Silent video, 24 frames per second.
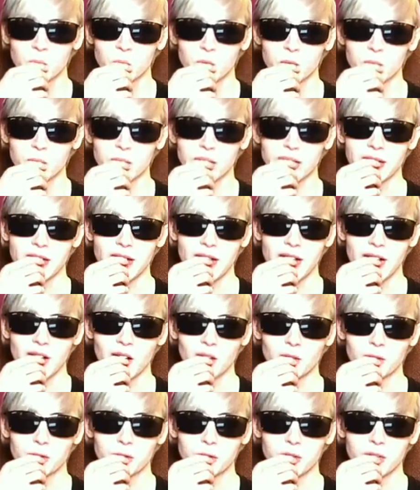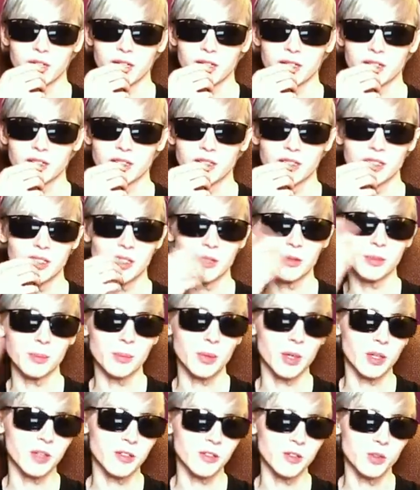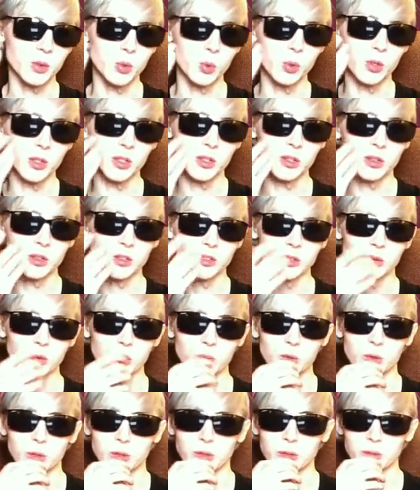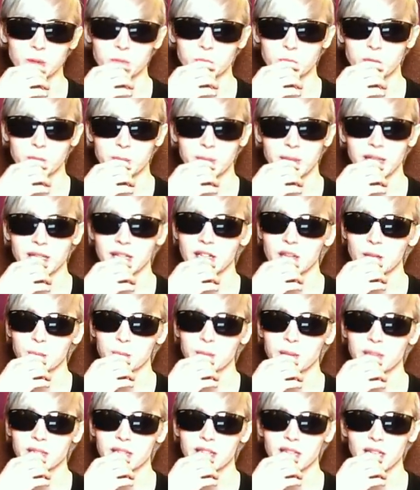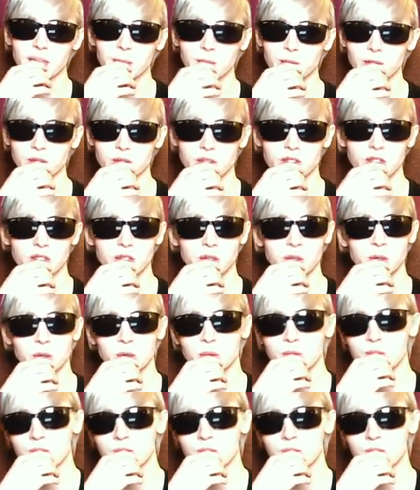we may have friends in different parts of the world, or we may not be able to